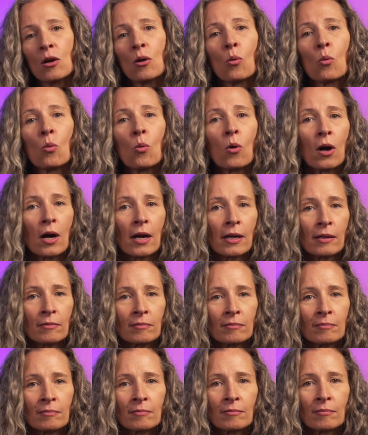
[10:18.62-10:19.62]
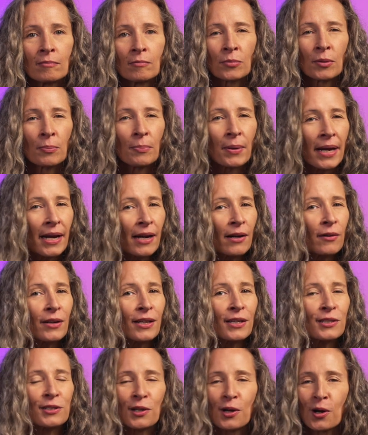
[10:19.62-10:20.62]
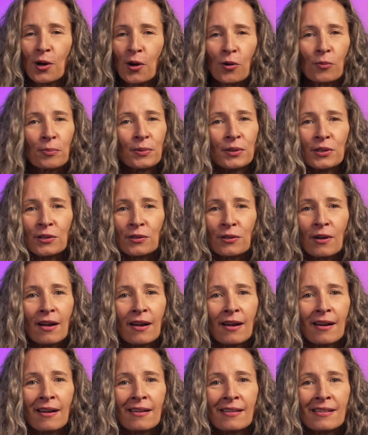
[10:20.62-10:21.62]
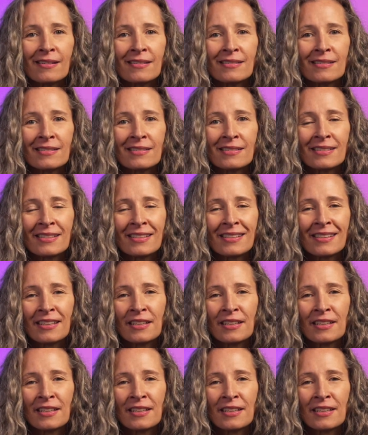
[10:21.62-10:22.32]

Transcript: One, preparing to open your eyes.